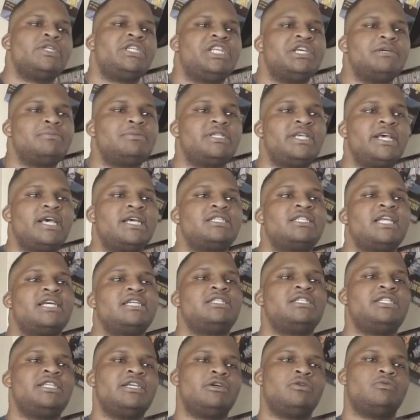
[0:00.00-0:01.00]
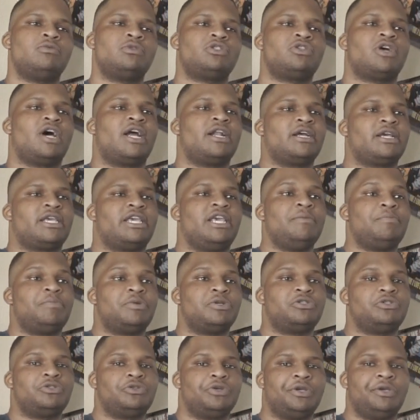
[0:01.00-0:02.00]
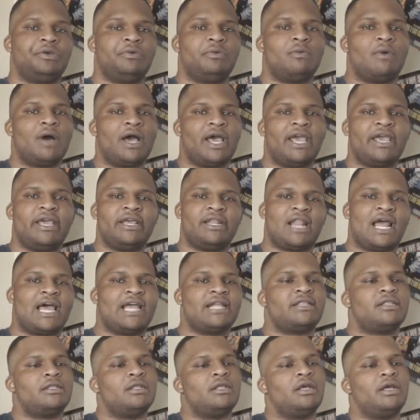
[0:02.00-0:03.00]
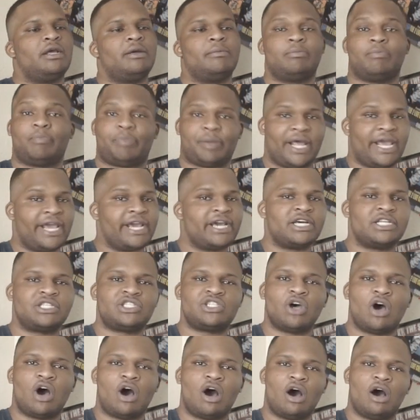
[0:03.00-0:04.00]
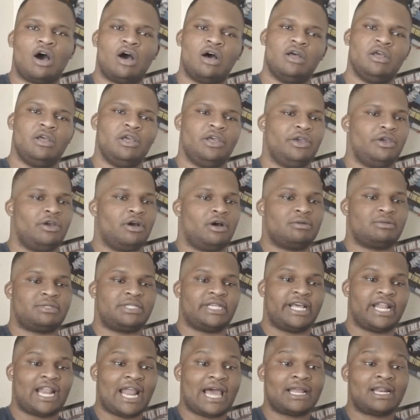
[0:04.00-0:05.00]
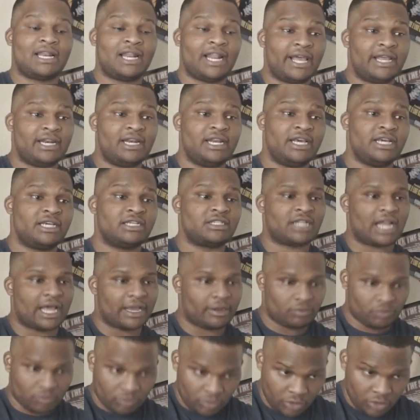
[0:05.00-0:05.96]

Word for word: with Dipsets, they still was trying to keep it street. Wayne right. Oh. like playing guitar. Yeah. You know what I'm saying? Like right. niggas like